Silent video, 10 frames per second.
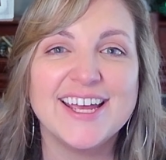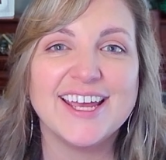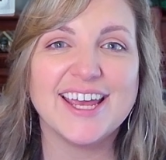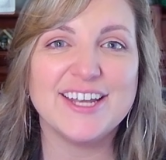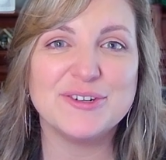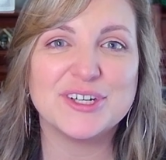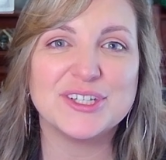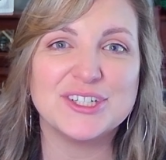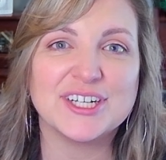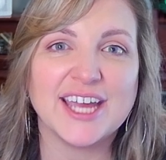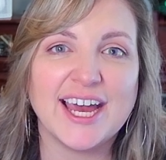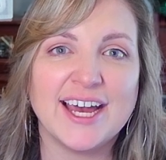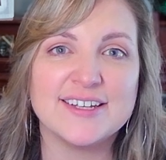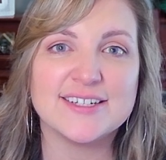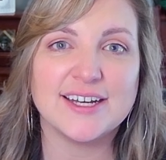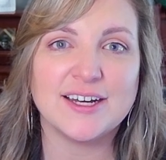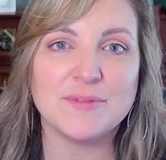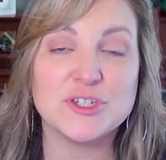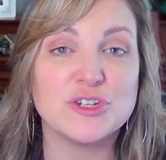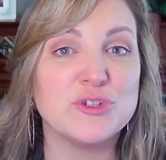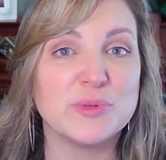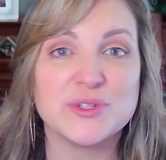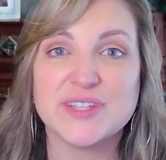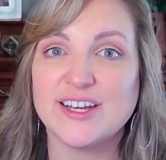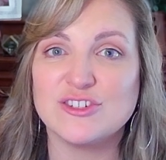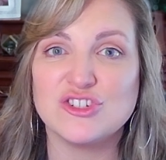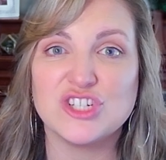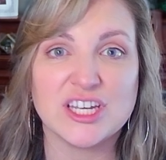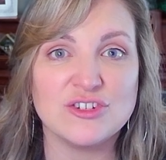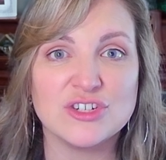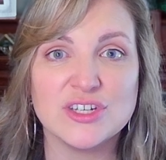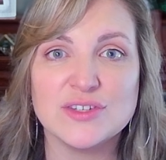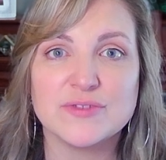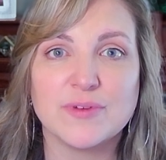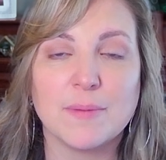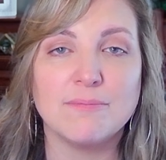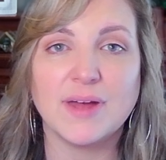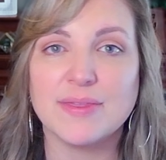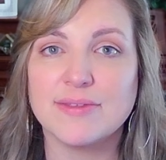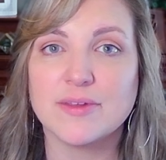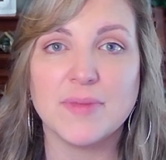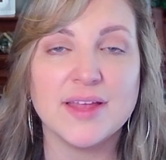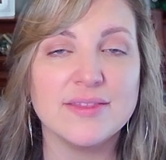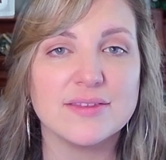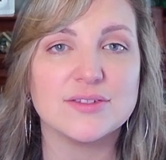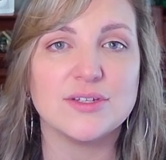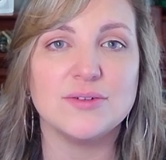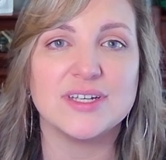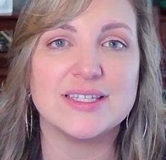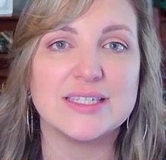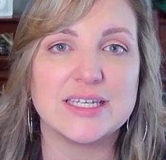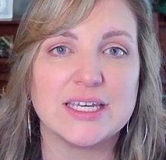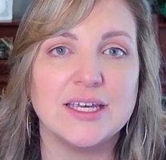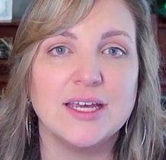And you can look at, it shows you percentage changes from month to month. So you can see,